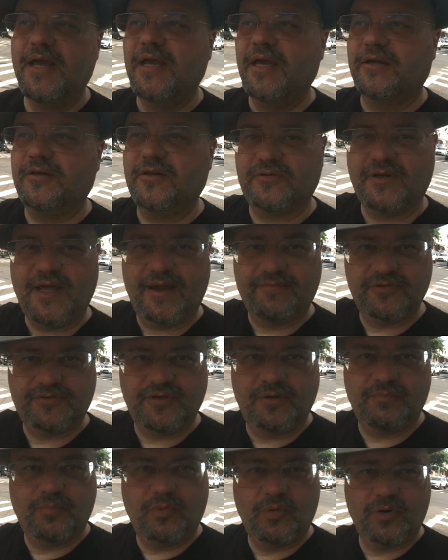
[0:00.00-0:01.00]
It doesn't have the
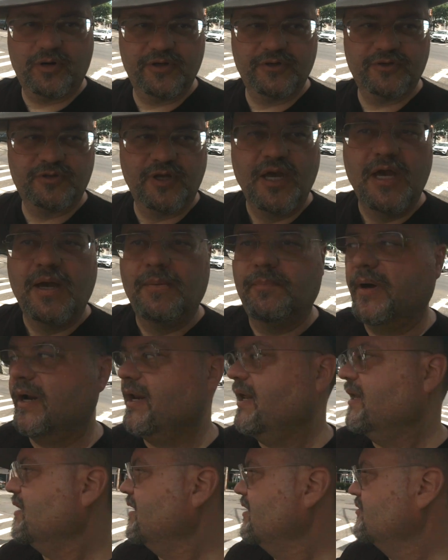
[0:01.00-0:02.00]
same borders,
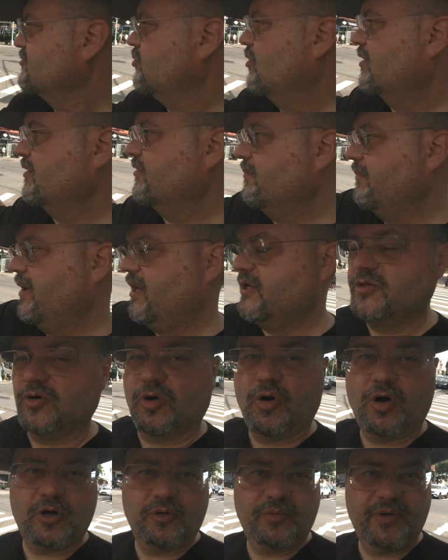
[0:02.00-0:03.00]
but it is one of the major
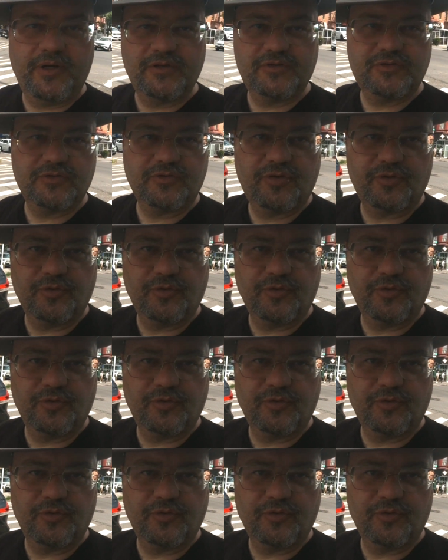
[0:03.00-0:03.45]
arteries